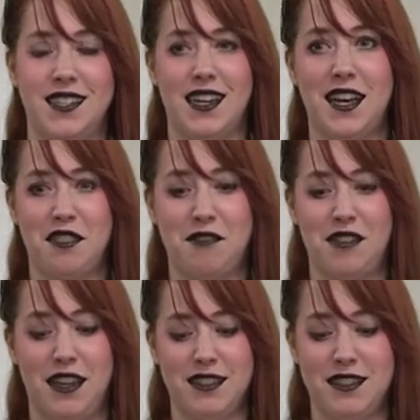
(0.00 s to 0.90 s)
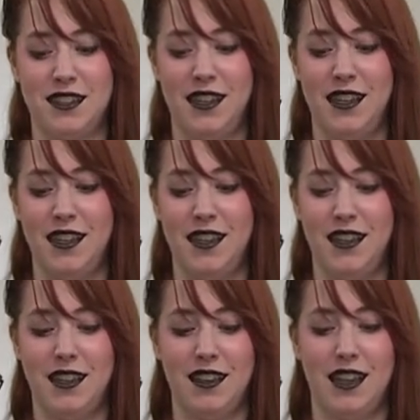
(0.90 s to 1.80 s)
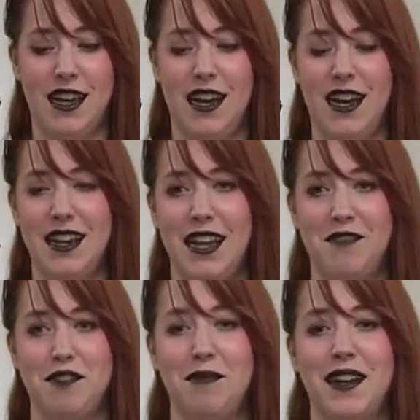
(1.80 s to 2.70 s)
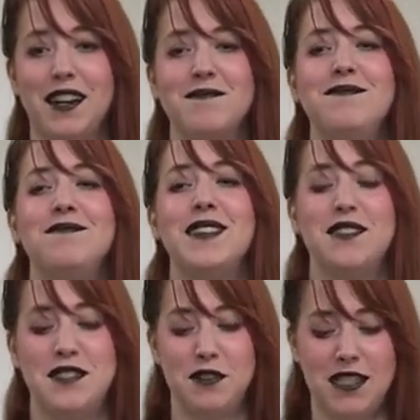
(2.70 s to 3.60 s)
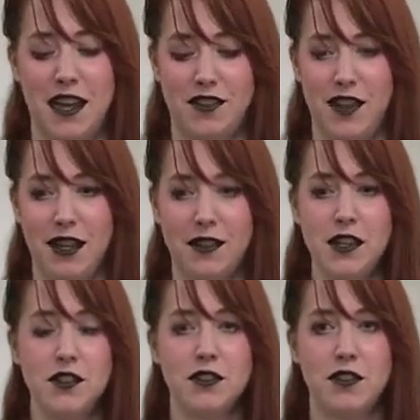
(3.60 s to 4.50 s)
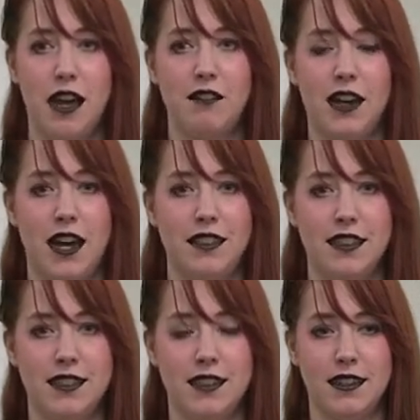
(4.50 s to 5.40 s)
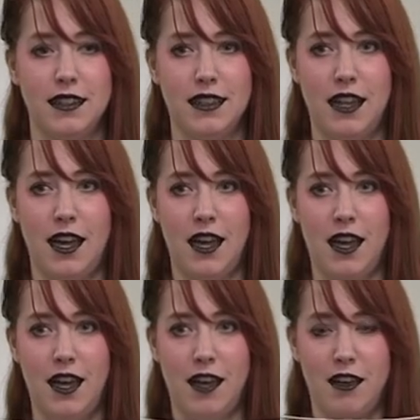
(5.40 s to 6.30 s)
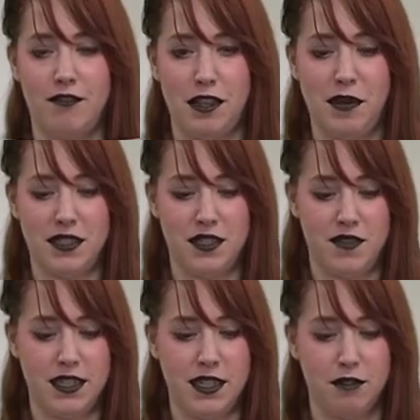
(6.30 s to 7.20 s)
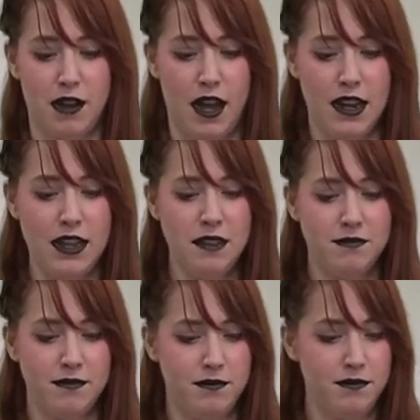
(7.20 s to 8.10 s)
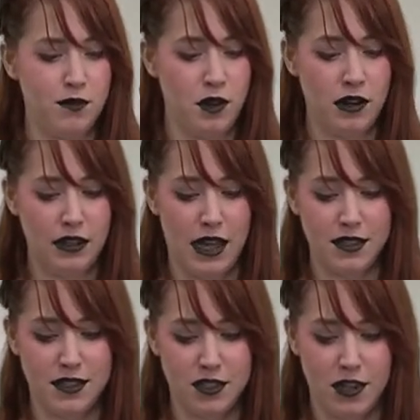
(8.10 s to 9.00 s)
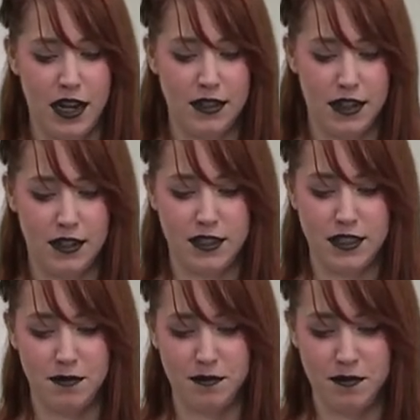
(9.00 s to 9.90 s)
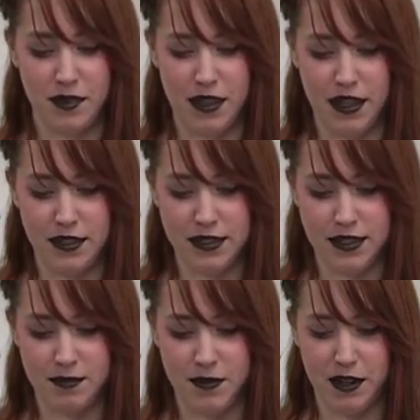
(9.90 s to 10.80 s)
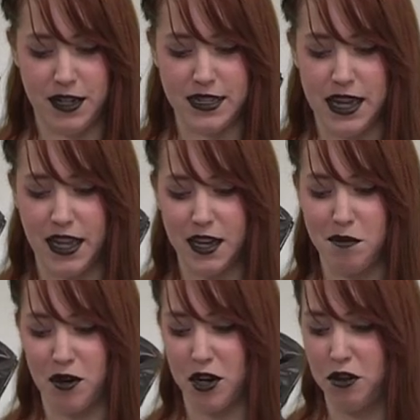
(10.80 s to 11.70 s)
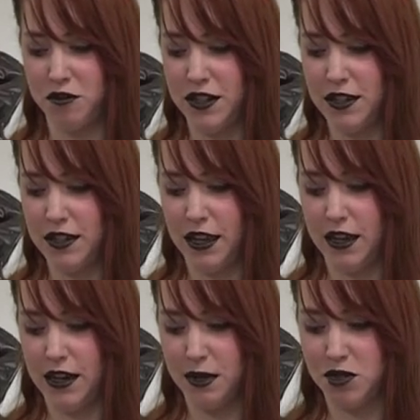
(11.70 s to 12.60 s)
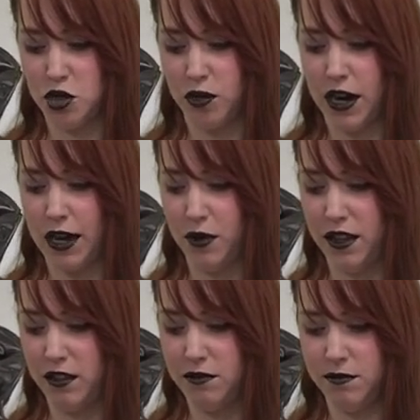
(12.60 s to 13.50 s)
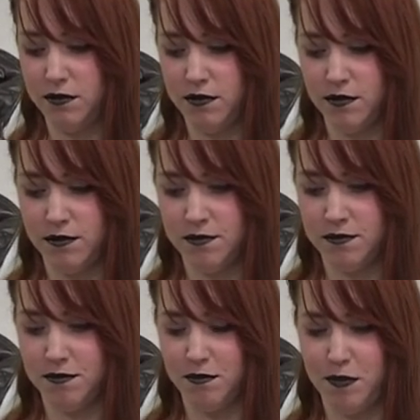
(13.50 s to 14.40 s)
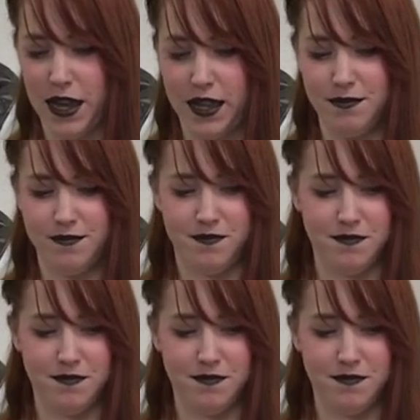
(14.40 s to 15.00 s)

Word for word: to cut through this like a hot knife through butter. Mmm, so satisfying. So now I've got this lovely piece of steel rod. More or less straight, there's some things, areas I can improve, and I'm sure I will. But